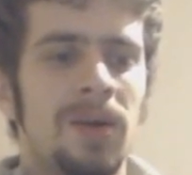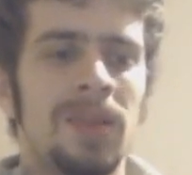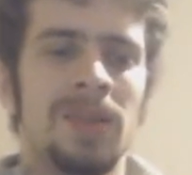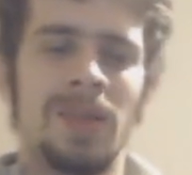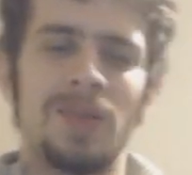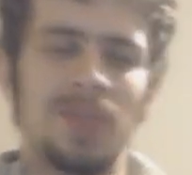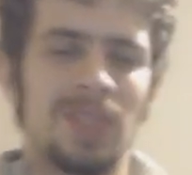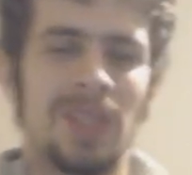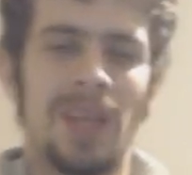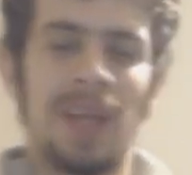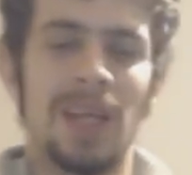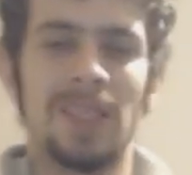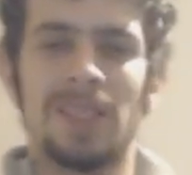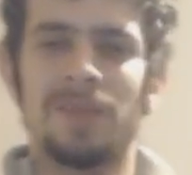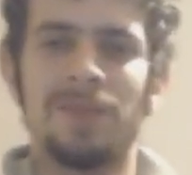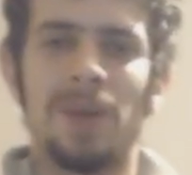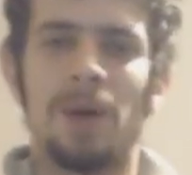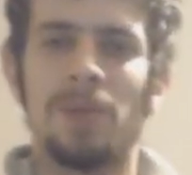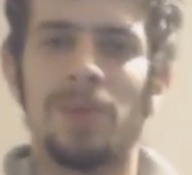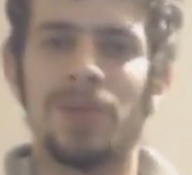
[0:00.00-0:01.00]
there's lots
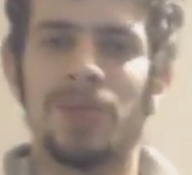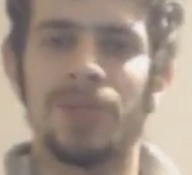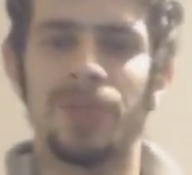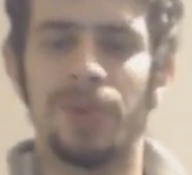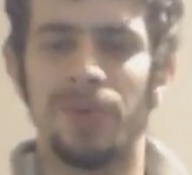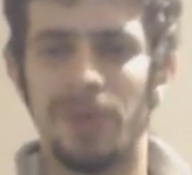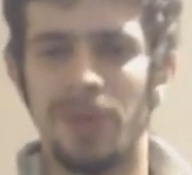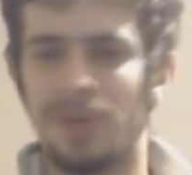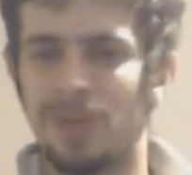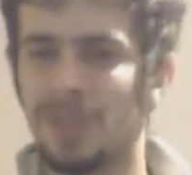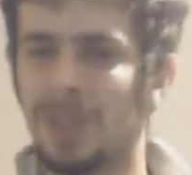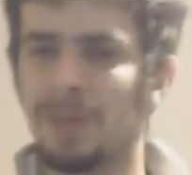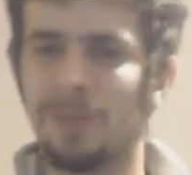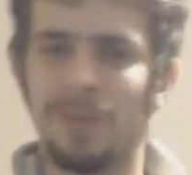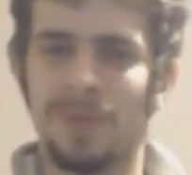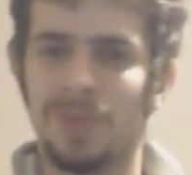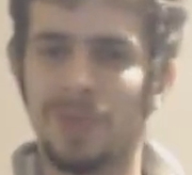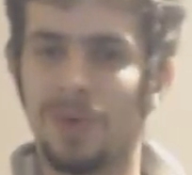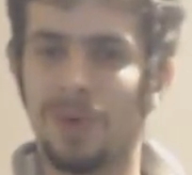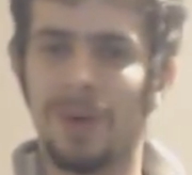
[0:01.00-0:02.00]
of numbers, so there's
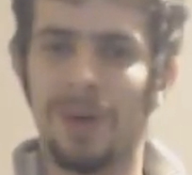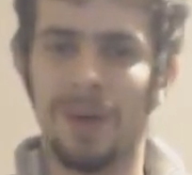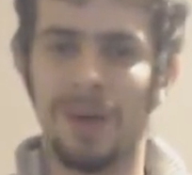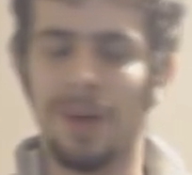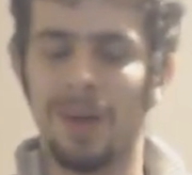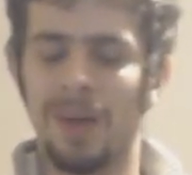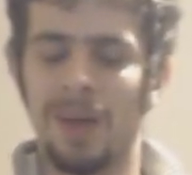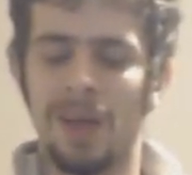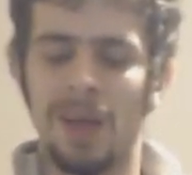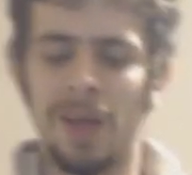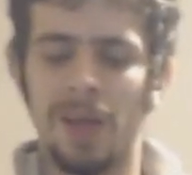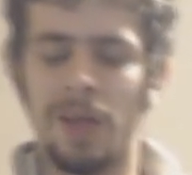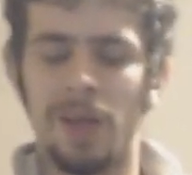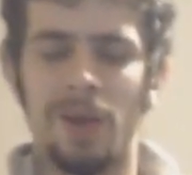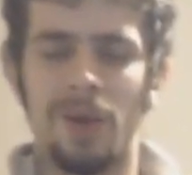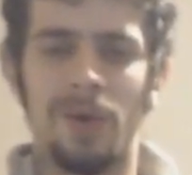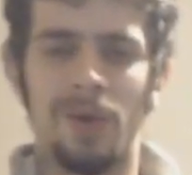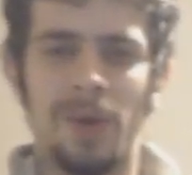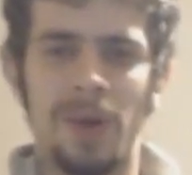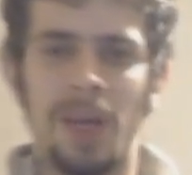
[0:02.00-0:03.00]
some sort of, you
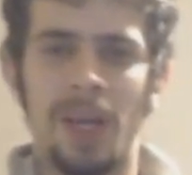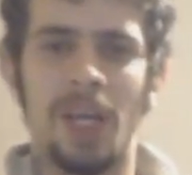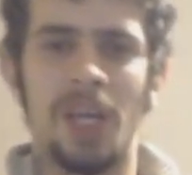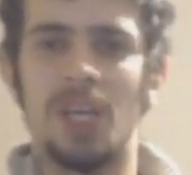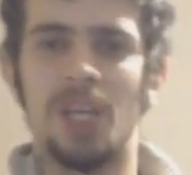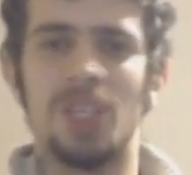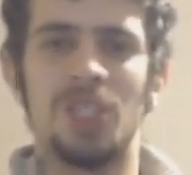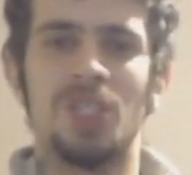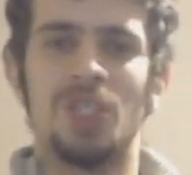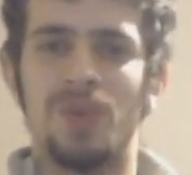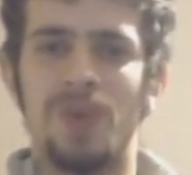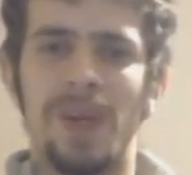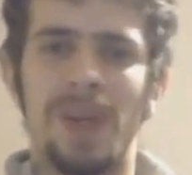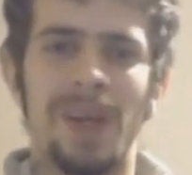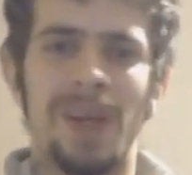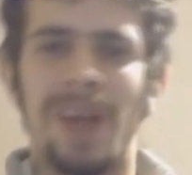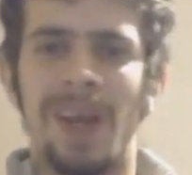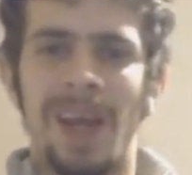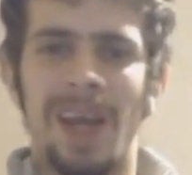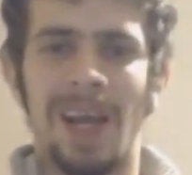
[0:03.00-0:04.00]
know,
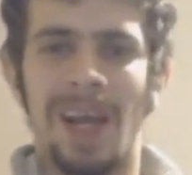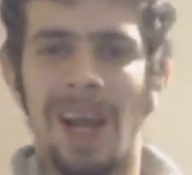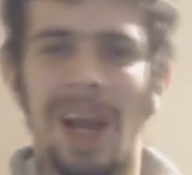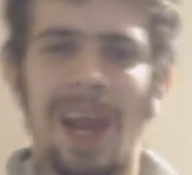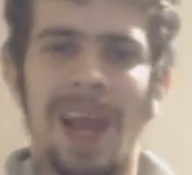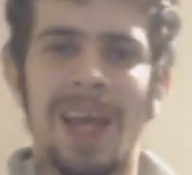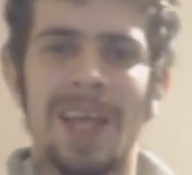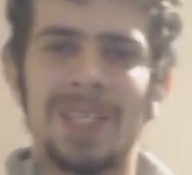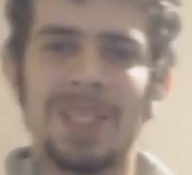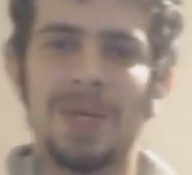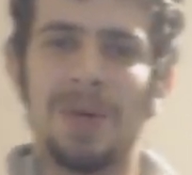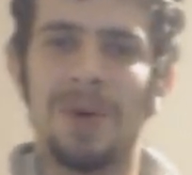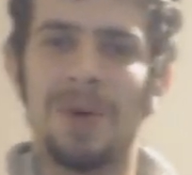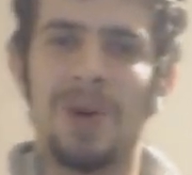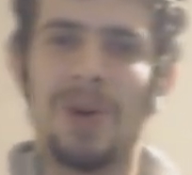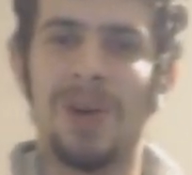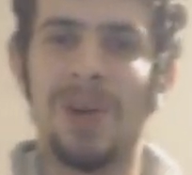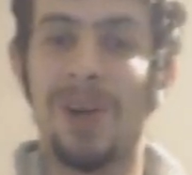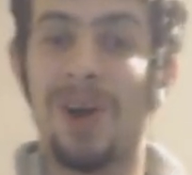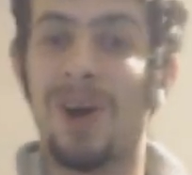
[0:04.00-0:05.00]
history class going
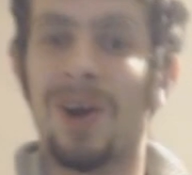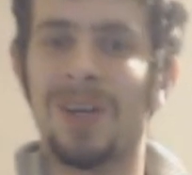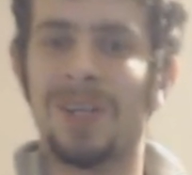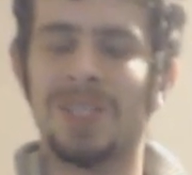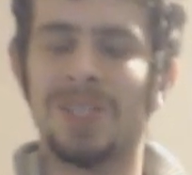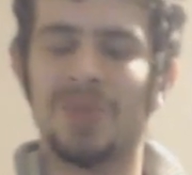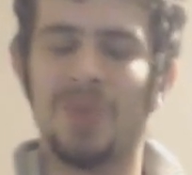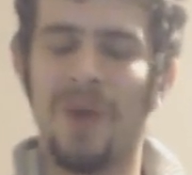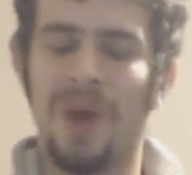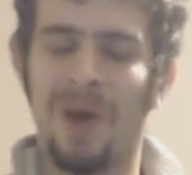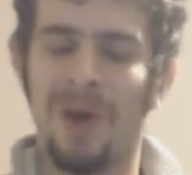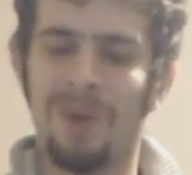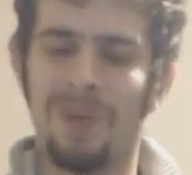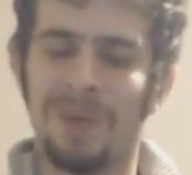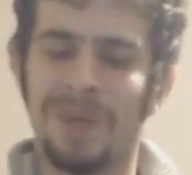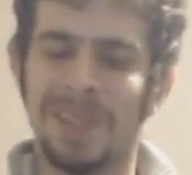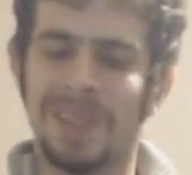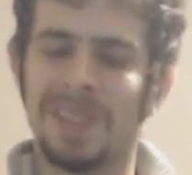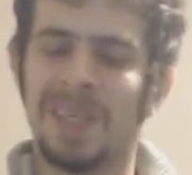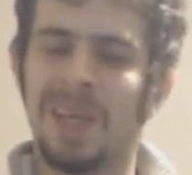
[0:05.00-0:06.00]
on in art as well.
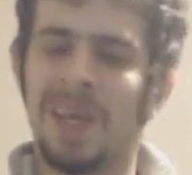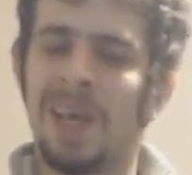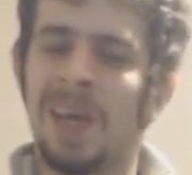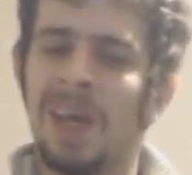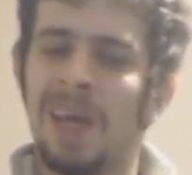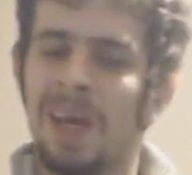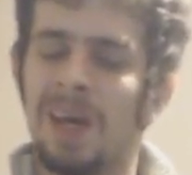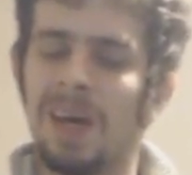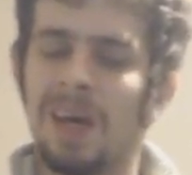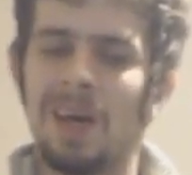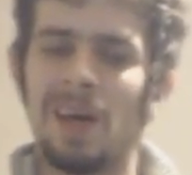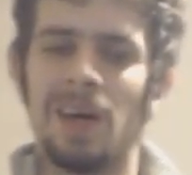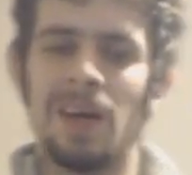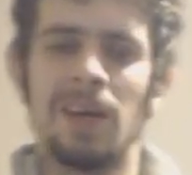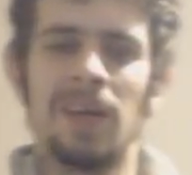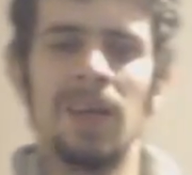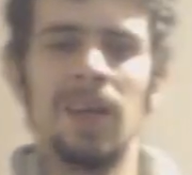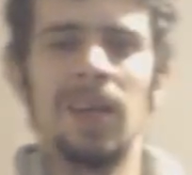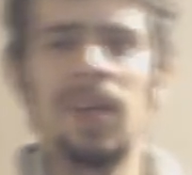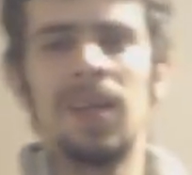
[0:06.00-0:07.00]
But
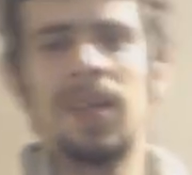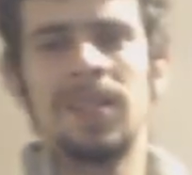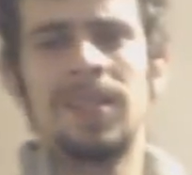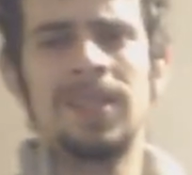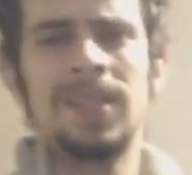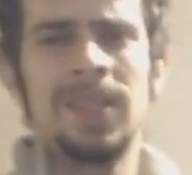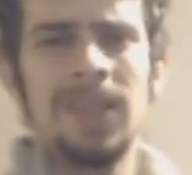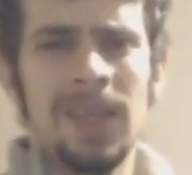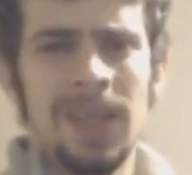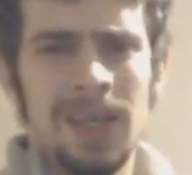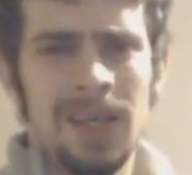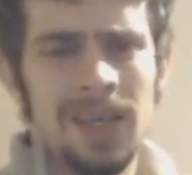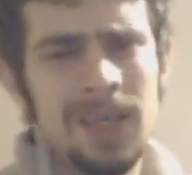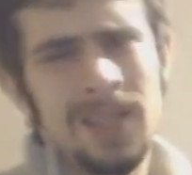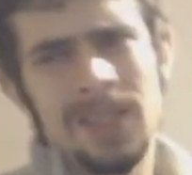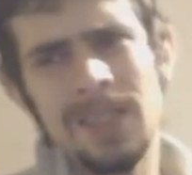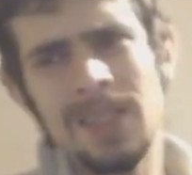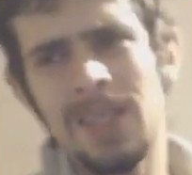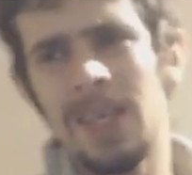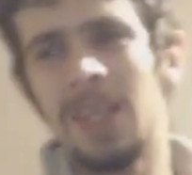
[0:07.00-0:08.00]
it's
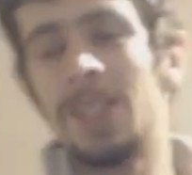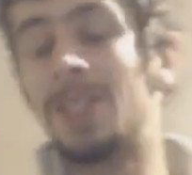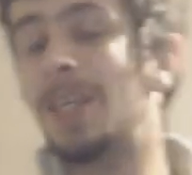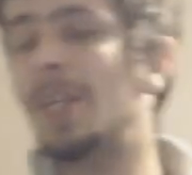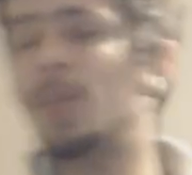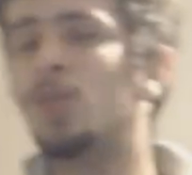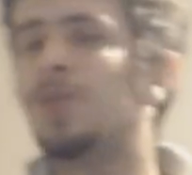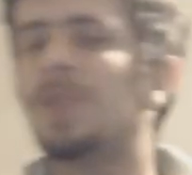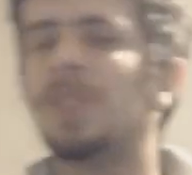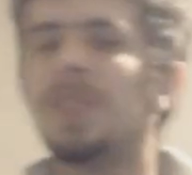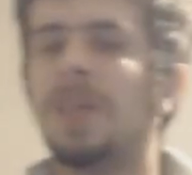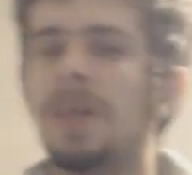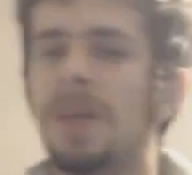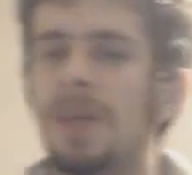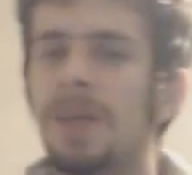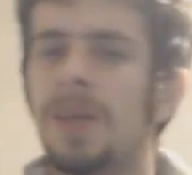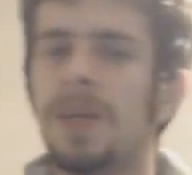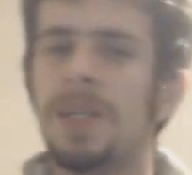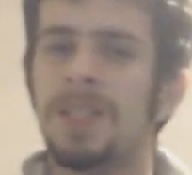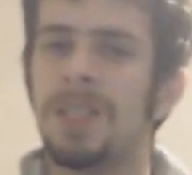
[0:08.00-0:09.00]

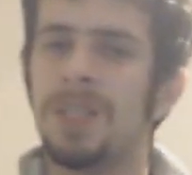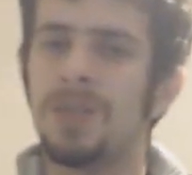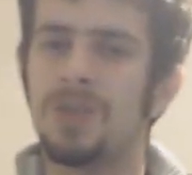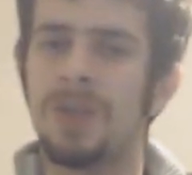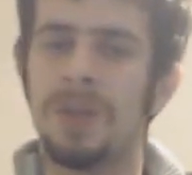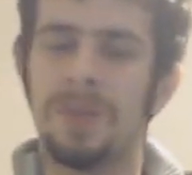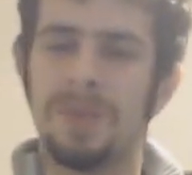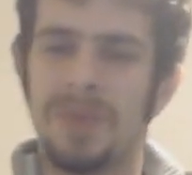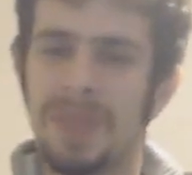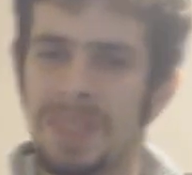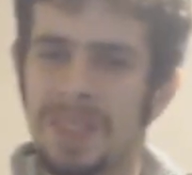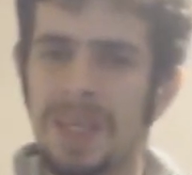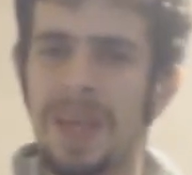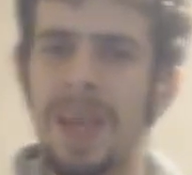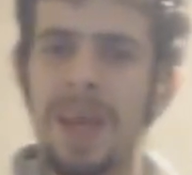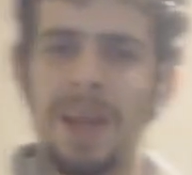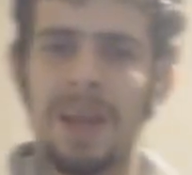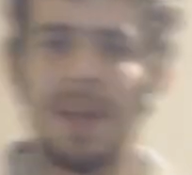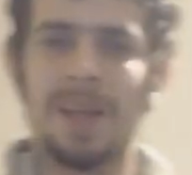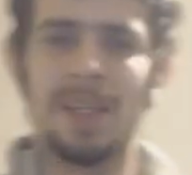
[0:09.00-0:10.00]
interesting. It's interesting because
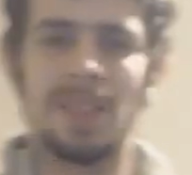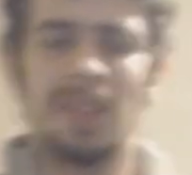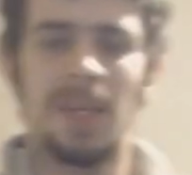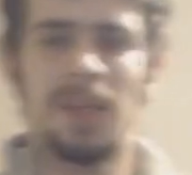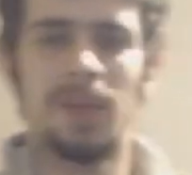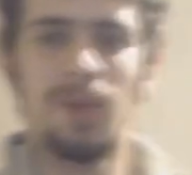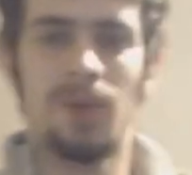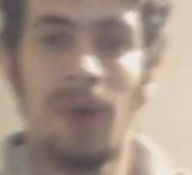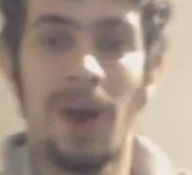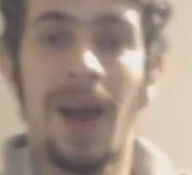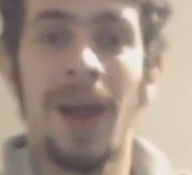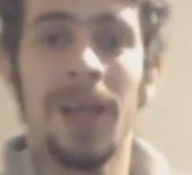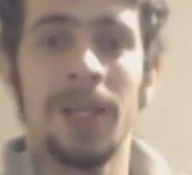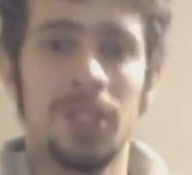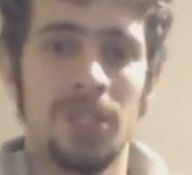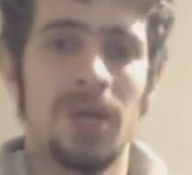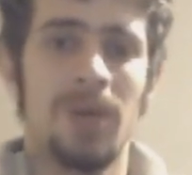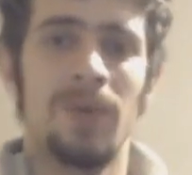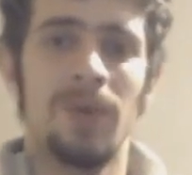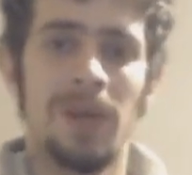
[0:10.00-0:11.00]
again, like I said, you know, I
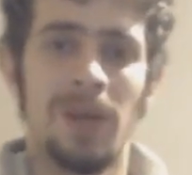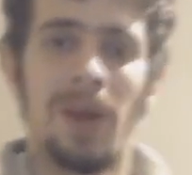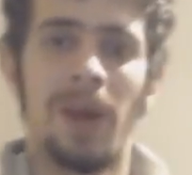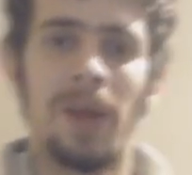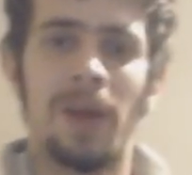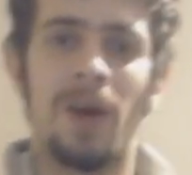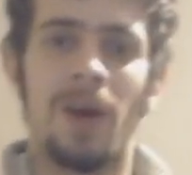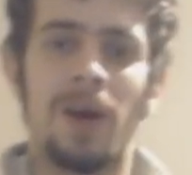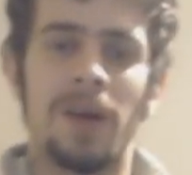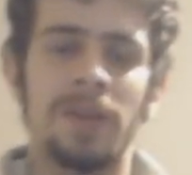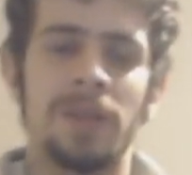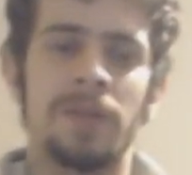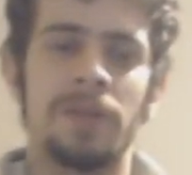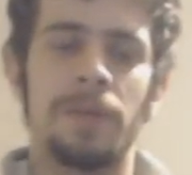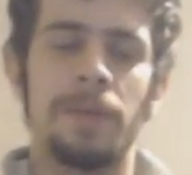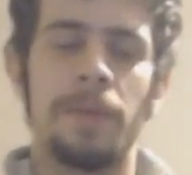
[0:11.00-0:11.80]
generally like art,